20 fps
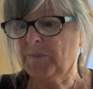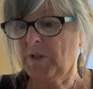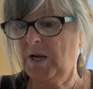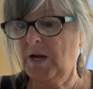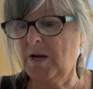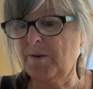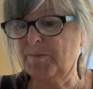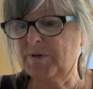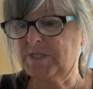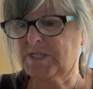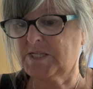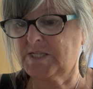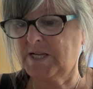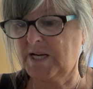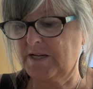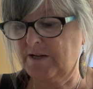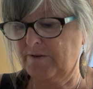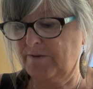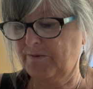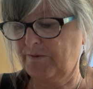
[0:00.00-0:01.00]

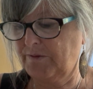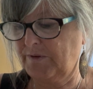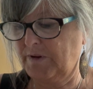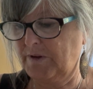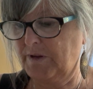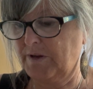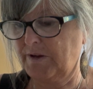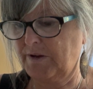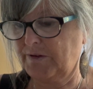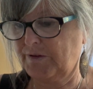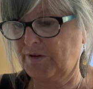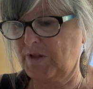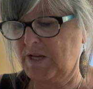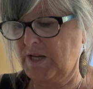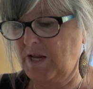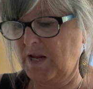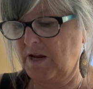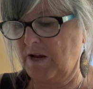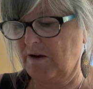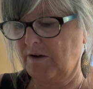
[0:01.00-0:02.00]
instead of
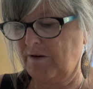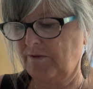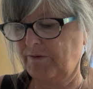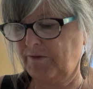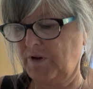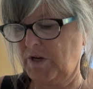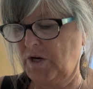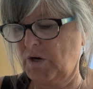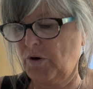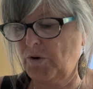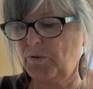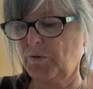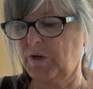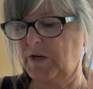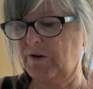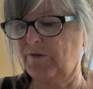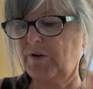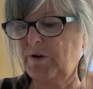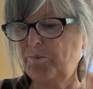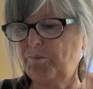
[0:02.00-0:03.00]
thinking of, you know,
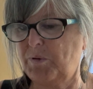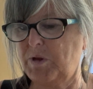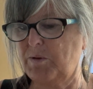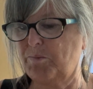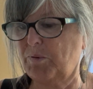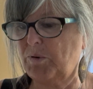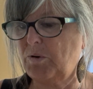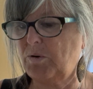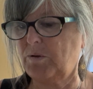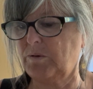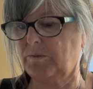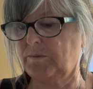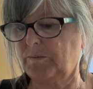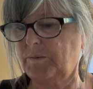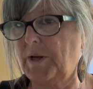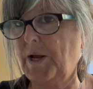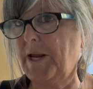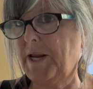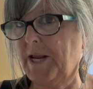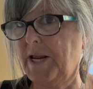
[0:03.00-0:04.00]
giving people
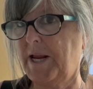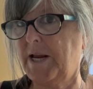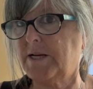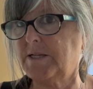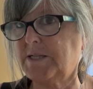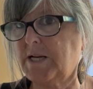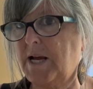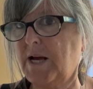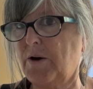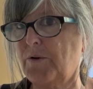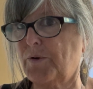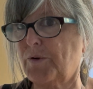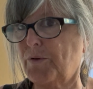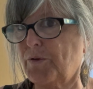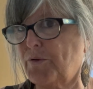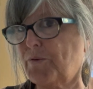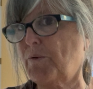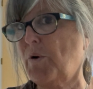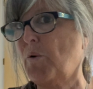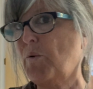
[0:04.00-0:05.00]
a handout or
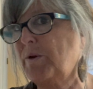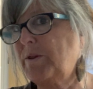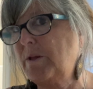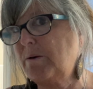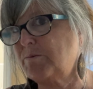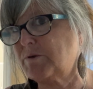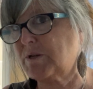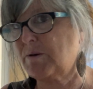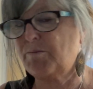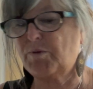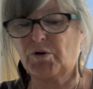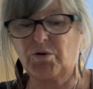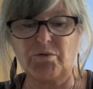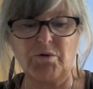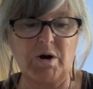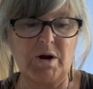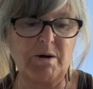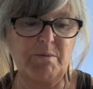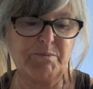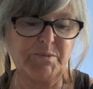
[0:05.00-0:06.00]
throwing them some
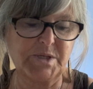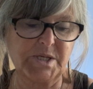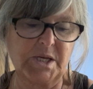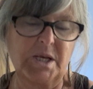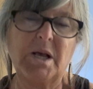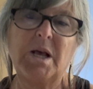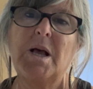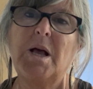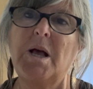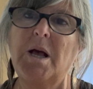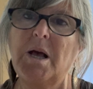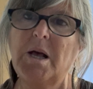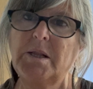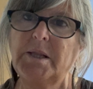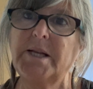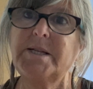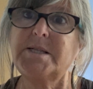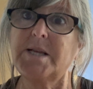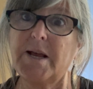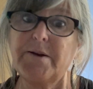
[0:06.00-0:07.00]
crumbs,
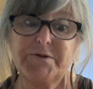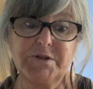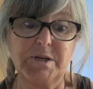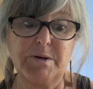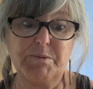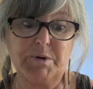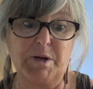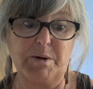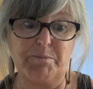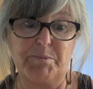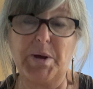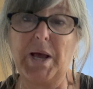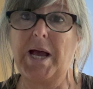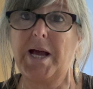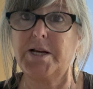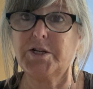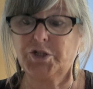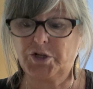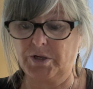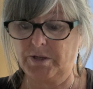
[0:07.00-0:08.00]
let's have some
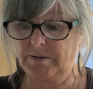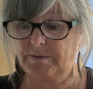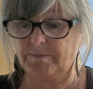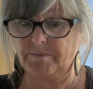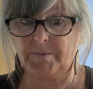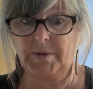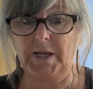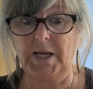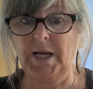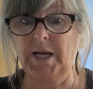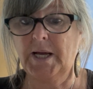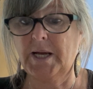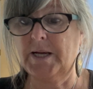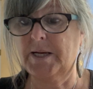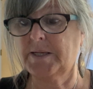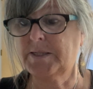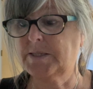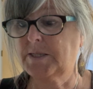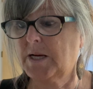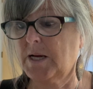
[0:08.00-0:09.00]
compassion
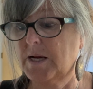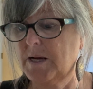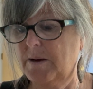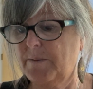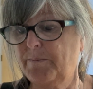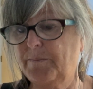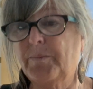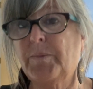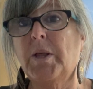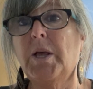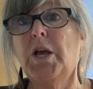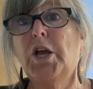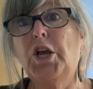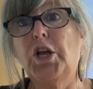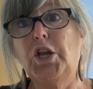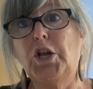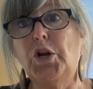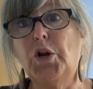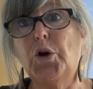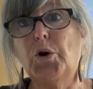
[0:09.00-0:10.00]
and,
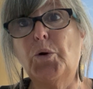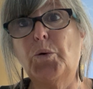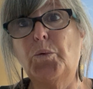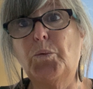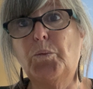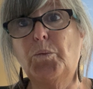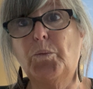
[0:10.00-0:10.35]
you know,